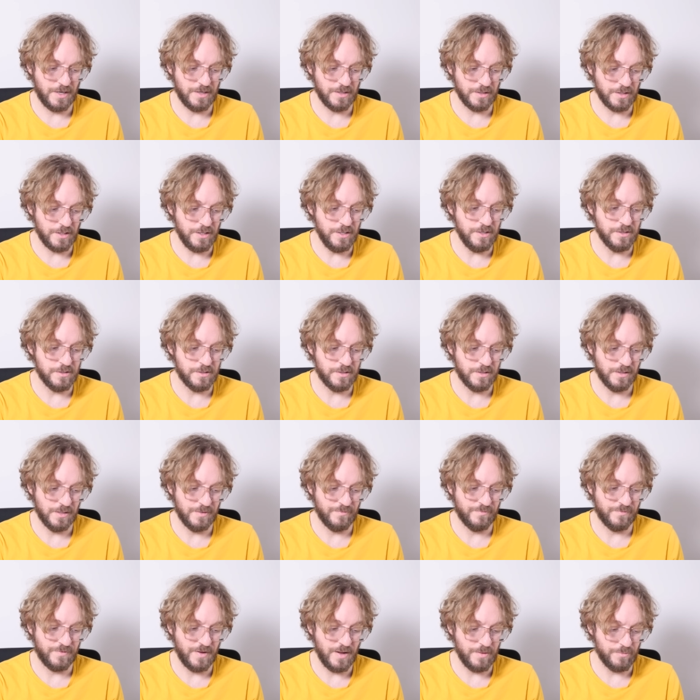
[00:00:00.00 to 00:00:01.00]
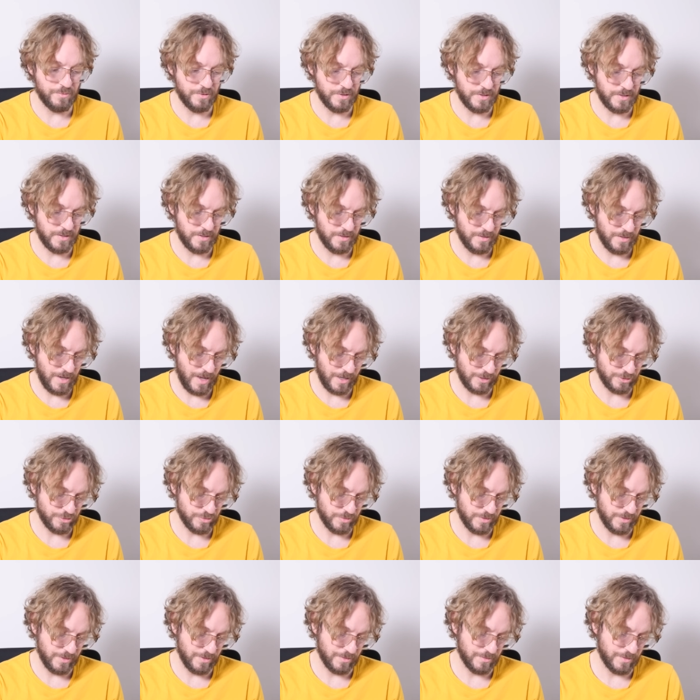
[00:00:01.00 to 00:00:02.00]
and here in February,
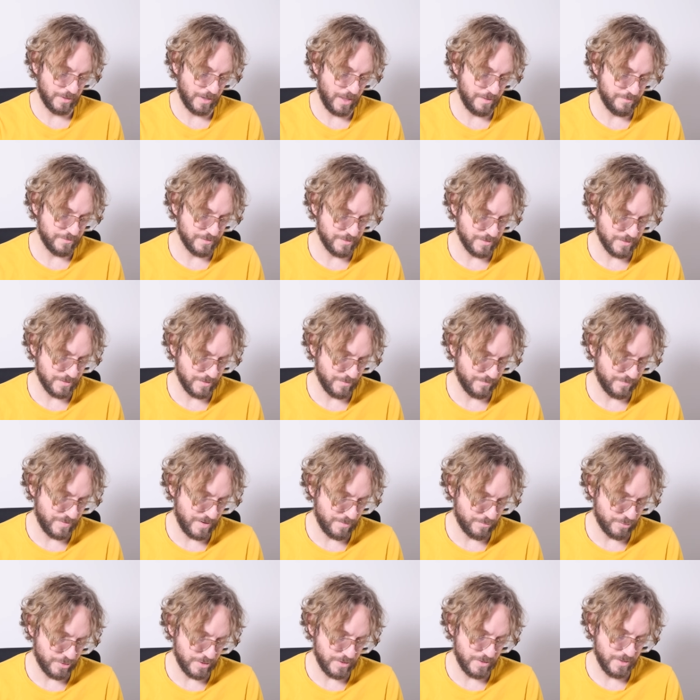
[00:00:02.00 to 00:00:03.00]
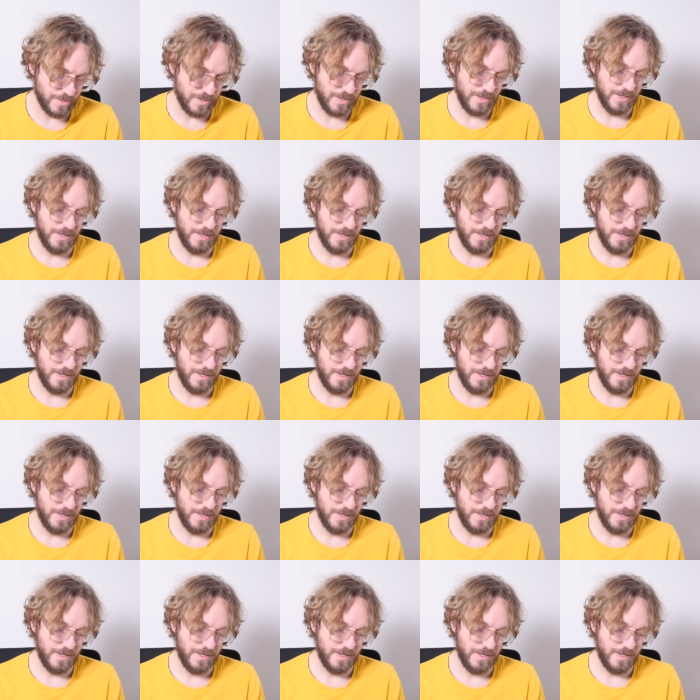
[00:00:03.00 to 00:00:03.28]
actually on 11th of February,